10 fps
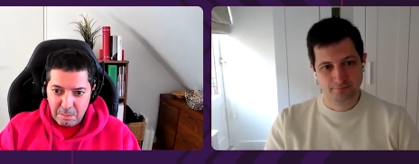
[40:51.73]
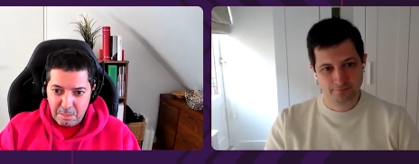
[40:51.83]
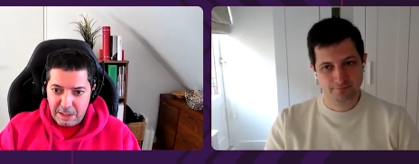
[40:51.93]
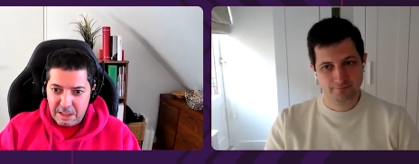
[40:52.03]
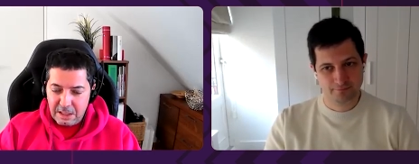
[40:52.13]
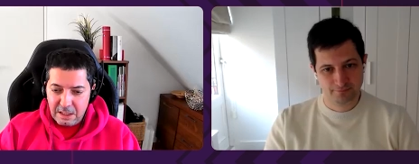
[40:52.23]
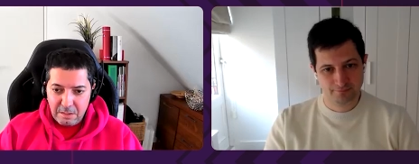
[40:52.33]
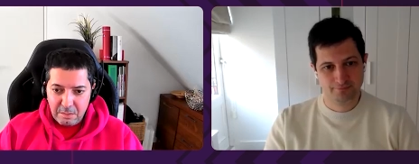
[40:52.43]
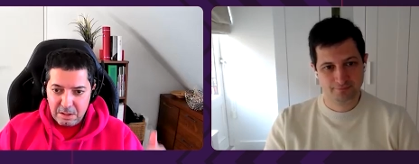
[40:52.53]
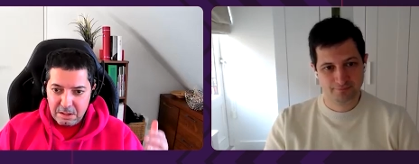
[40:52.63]

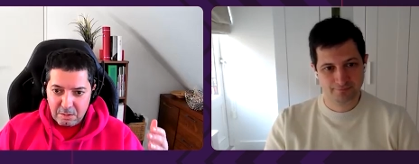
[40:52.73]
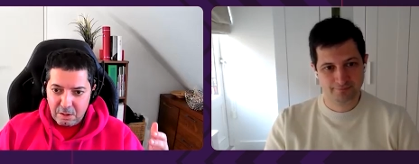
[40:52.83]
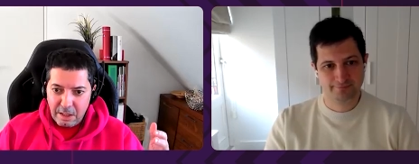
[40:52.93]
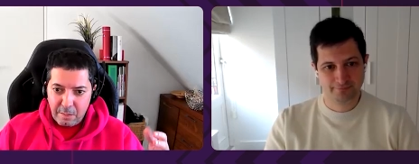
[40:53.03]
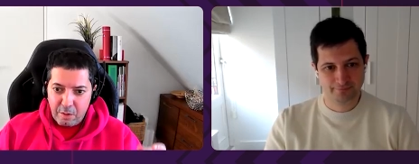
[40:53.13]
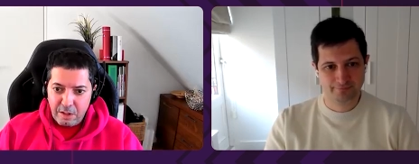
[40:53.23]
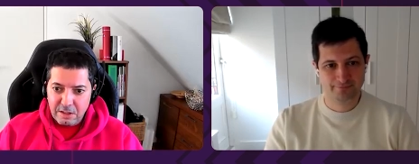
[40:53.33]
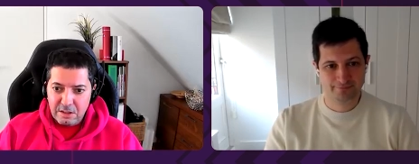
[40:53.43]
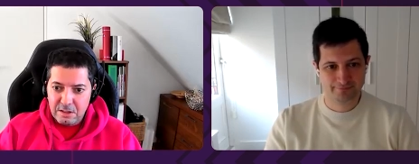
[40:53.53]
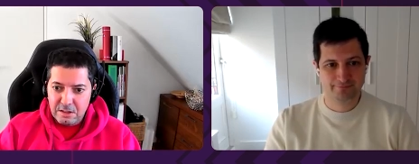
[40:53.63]
Speaker 1: became a
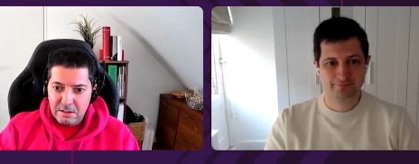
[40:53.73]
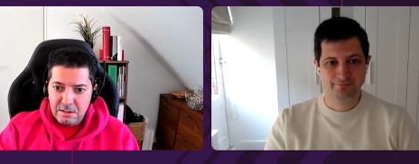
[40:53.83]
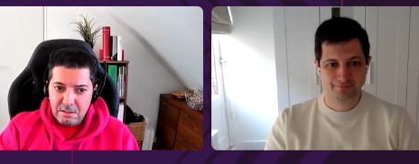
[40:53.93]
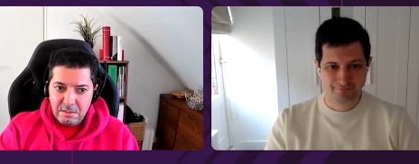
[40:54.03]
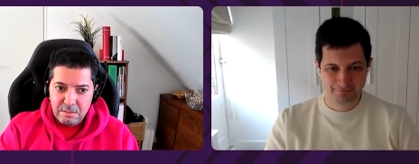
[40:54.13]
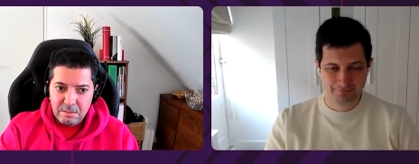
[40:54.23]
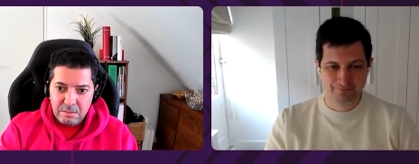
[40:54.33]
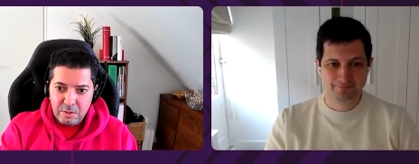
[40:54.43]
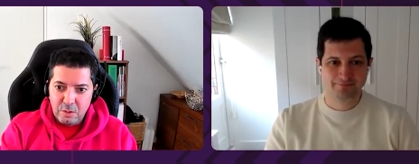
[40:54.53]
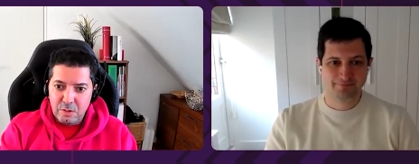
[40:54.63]
collaboration
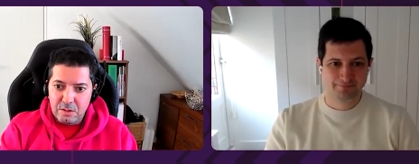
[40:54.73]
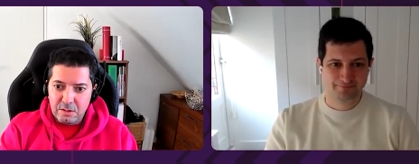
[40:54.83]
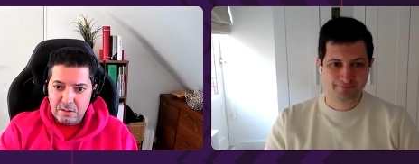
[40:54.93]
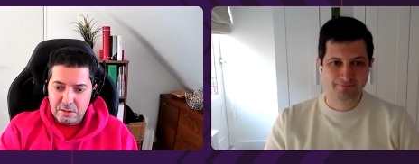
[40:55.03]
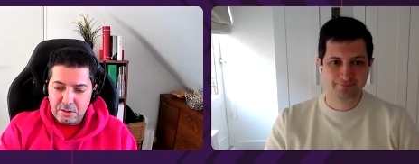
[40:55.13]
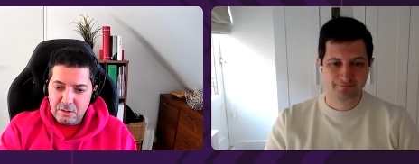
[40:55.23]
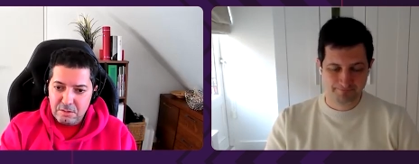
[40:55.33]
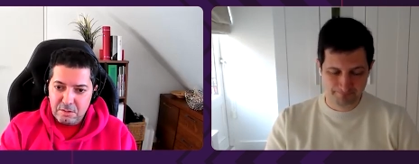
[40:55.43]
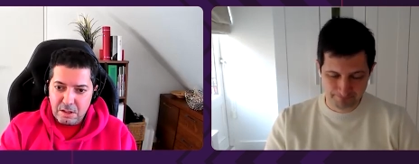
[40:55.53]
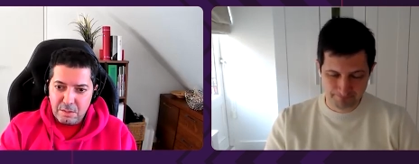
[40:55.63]
tools. Could you
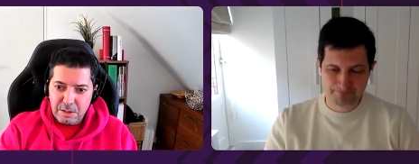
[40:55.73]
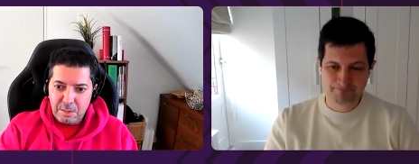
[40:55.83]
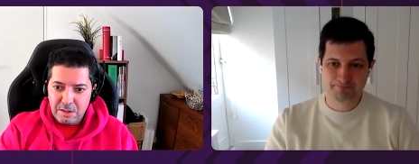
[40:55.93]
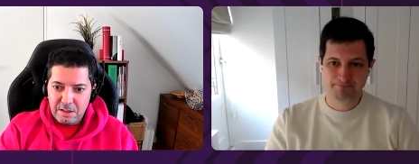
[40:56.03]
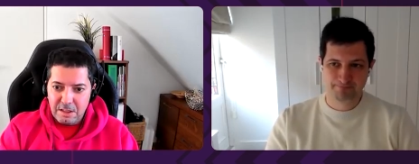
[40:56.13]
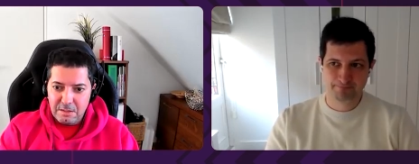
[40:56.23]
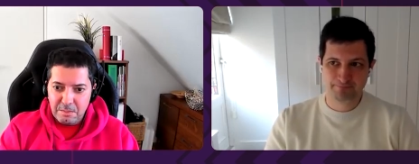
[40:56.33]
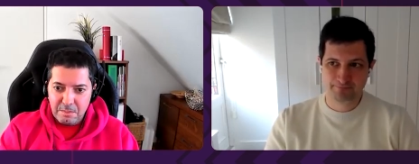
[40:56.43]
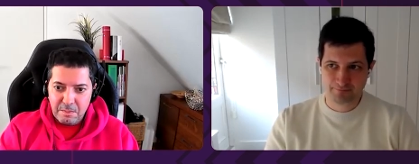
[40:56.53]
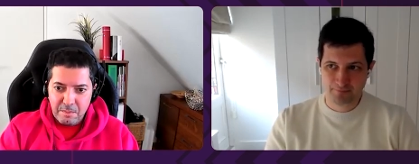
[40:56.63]
talk mm-hmm. a bit about that?
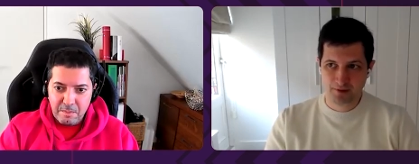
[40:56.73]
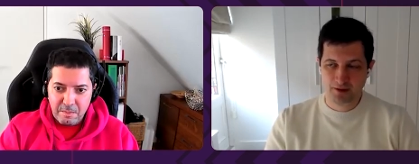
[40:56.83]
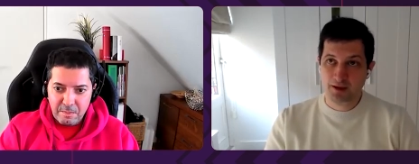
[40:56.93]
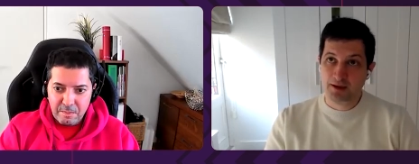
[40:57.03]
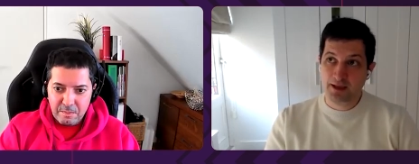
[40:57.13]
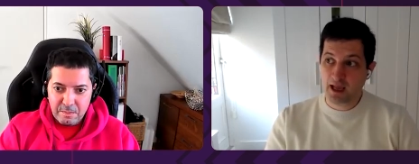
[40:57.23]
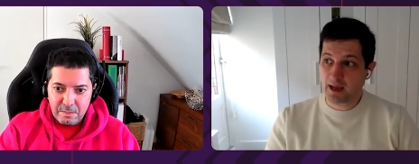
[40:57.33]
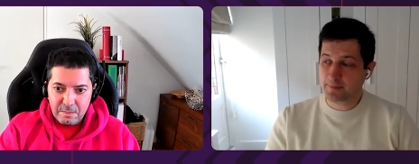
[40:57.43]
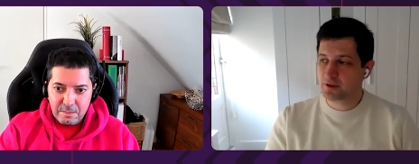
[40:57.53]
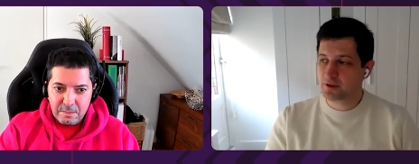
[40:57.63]

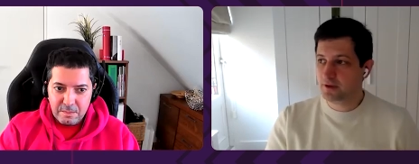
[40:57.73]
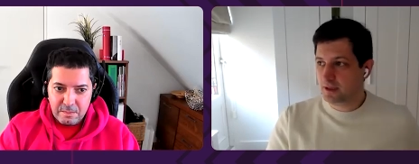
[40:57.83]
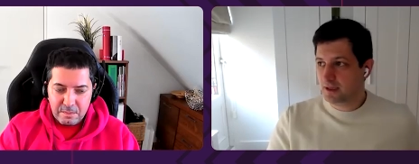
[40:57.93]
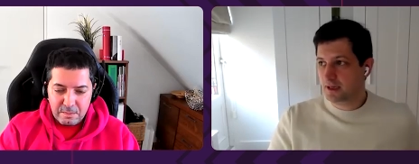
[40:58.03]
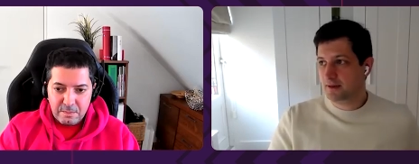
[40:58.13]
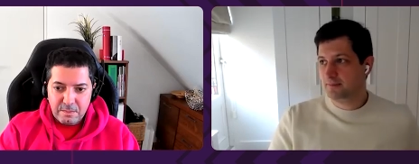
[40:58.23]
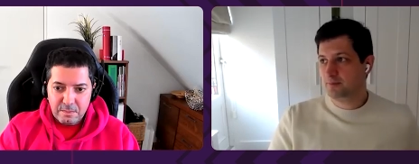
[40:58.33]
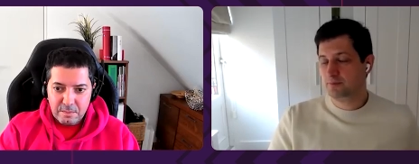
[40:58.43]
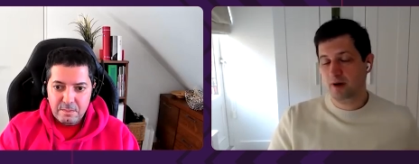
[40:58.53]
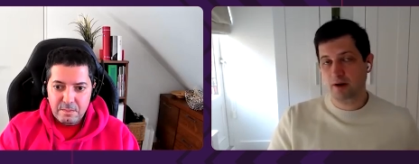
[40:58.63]
Speaker 2: Yeah, absolutely. Uh,
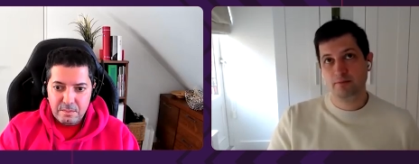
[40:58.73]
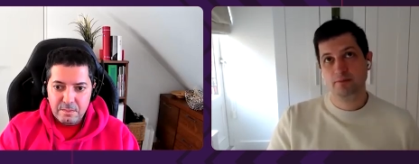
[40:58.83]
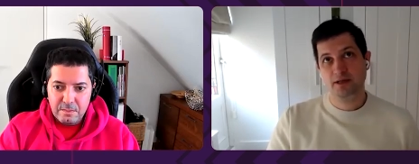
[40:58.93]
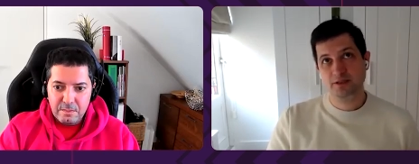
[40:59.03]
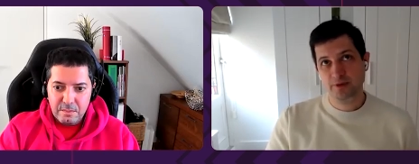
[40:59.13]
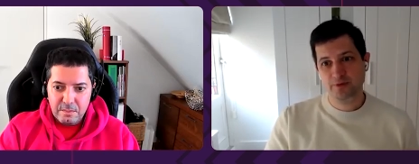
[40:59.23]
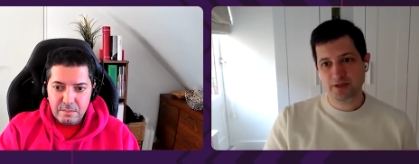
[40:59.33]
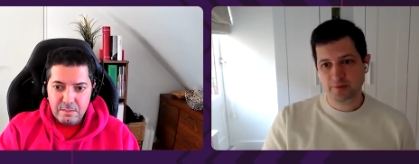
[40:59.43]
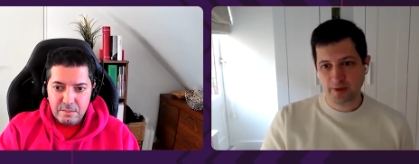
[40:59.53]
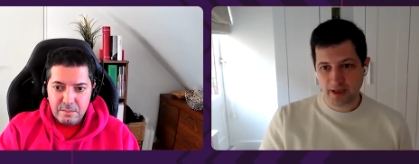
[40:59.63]
well, as
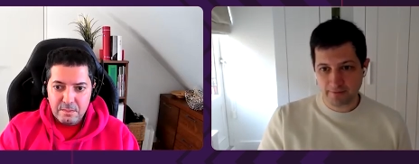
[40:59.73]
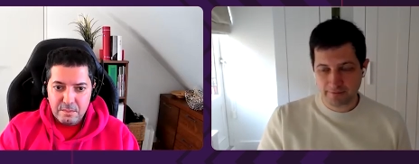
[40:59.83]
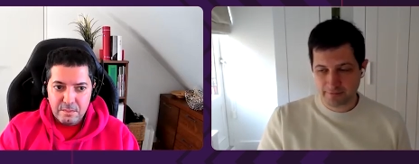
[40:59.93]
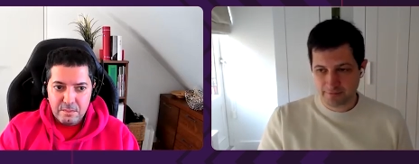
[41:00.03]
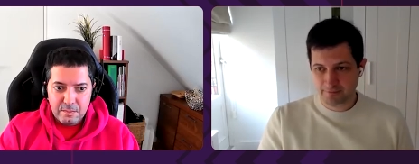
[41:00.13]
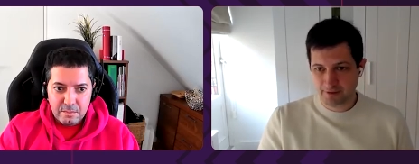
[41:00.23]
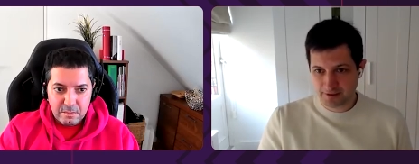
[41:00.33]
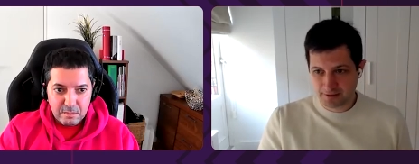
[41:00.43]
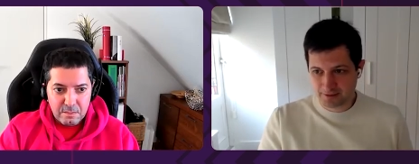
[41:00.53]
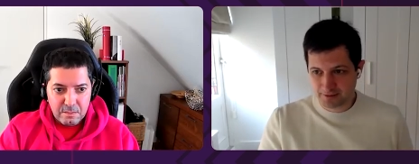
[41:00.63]
WeTransfer, we have
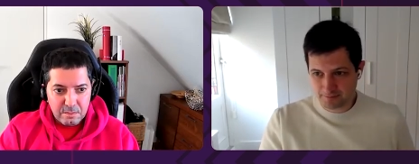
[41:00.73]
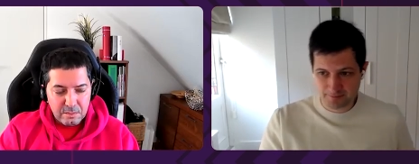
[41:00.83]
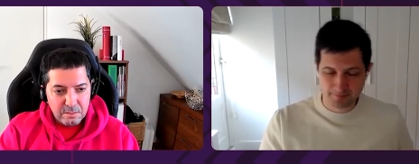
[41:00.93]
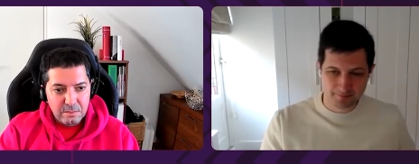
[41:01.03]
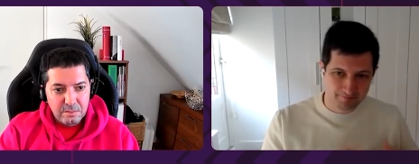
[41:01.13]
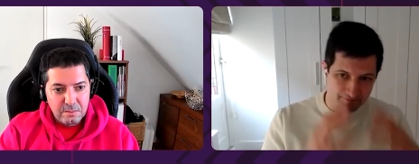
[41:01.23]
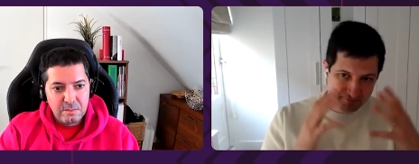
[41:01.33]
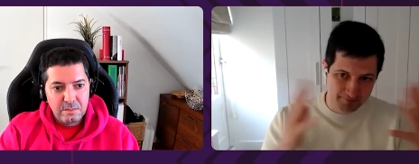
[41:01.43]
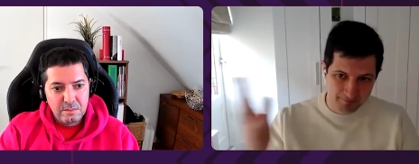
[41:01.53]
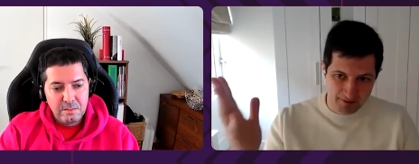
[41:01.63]
this
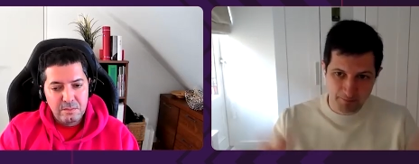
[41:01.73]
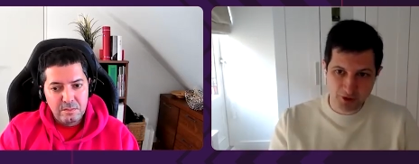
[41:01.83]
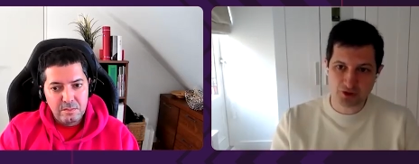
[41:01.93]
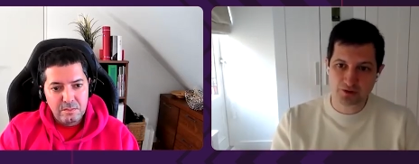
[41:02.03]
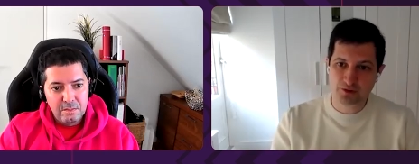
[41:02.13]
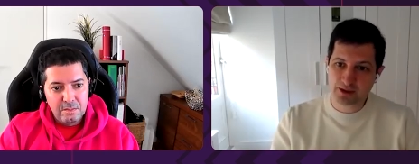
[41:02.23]
ambition